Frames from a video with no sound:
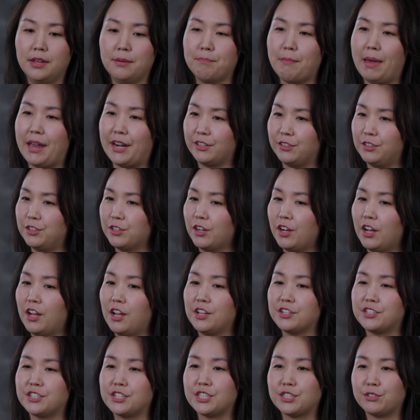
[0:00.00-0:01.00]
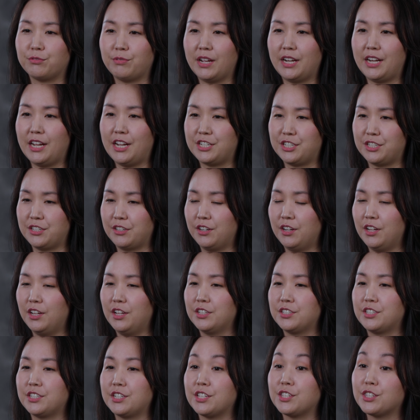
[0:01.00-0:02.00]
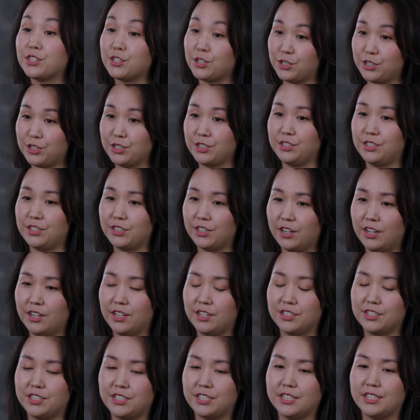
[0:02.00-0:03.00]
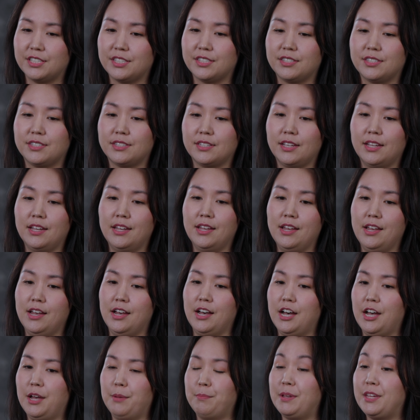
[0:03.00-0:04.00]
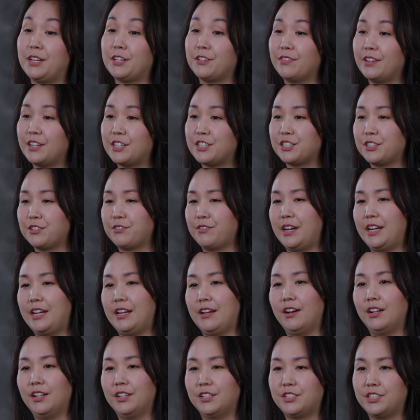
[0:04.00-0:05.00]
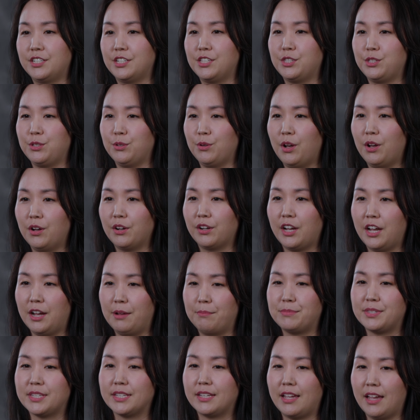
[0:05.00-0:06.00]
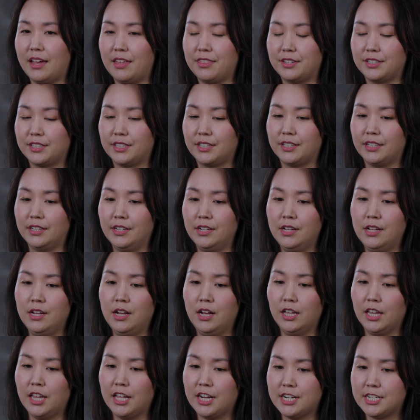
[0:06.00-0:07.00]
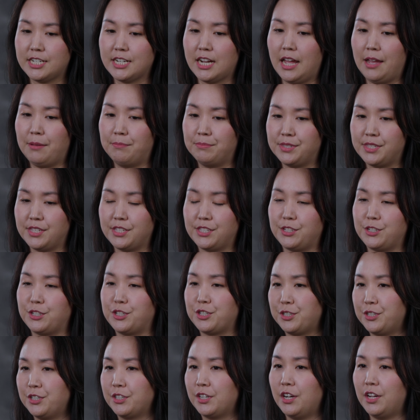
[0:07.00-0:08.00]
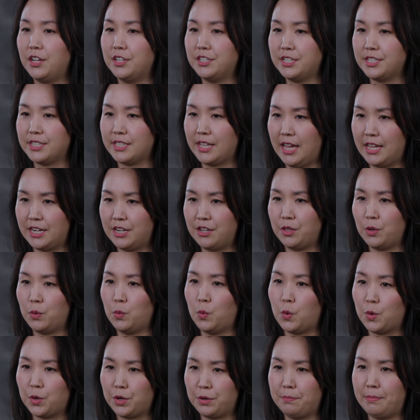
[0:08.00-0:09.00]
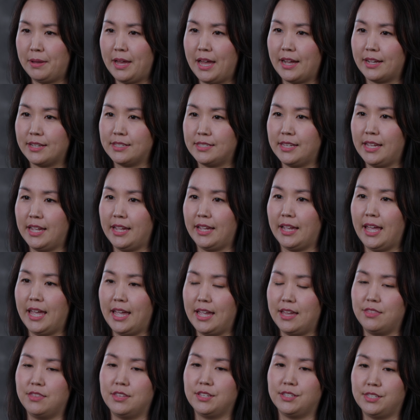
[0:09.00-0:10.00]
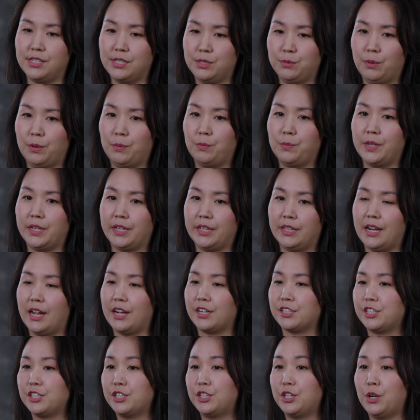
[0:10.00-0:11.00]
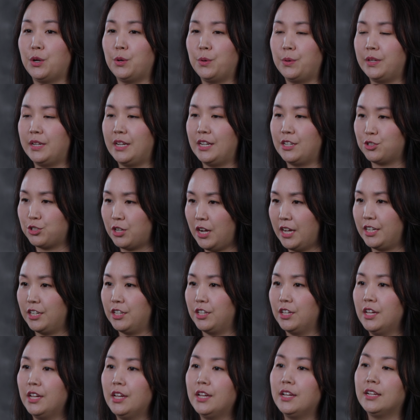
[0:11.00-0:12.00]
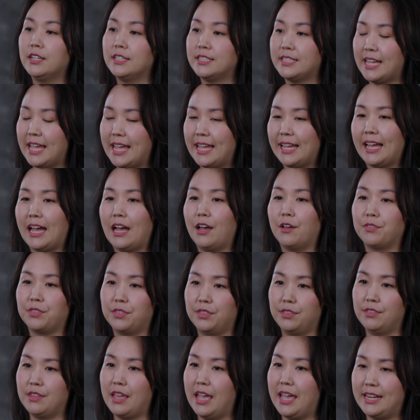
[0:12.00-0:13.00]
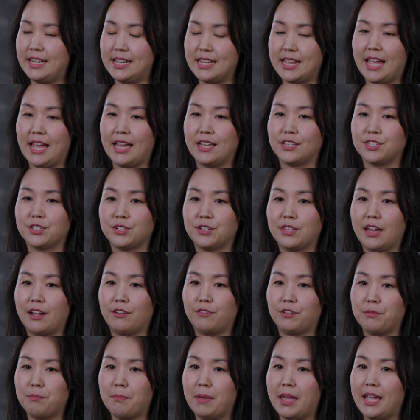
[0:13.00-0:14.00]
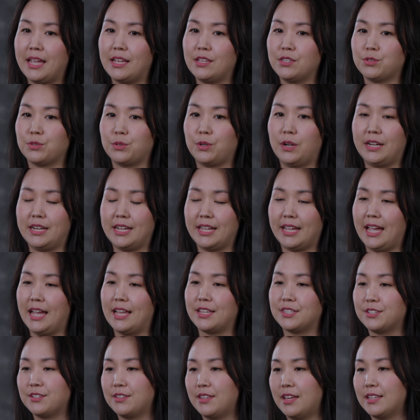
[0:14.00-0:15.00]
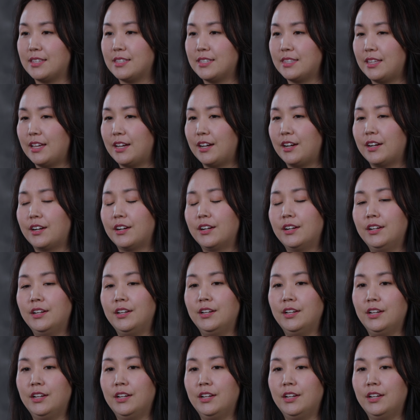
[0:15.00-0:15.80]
medical oncologists, radiation oncologists, surgical oncologists, interventional radiologists to all come together. A lot of times the surgical oncologist is kind of the quarterback saying, hey, this is when we can actually go in and try to take out any cancer that remains or any cancer that's there